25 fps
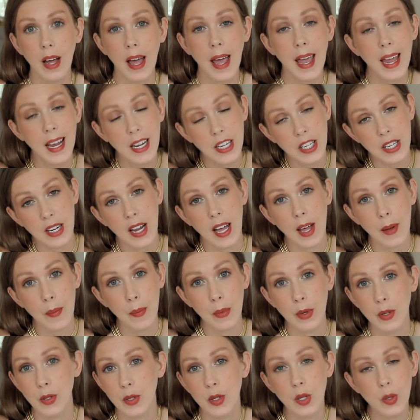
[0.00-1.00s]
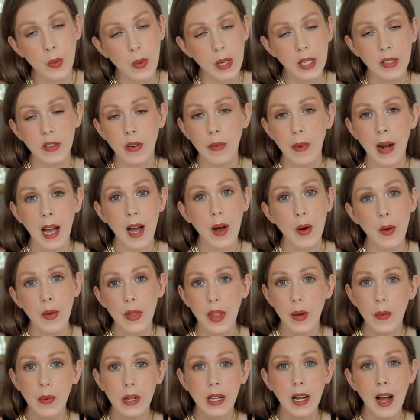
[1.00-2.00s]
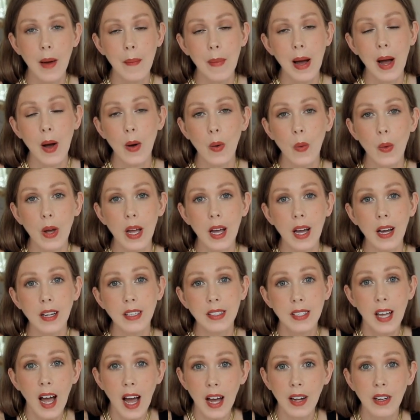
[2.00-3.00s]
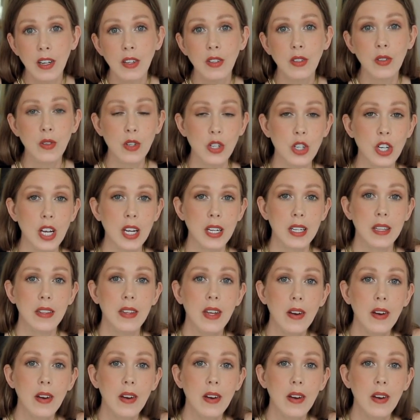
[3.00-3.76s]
H&M, 2 weeks from now, they will come out with a ton of new shit.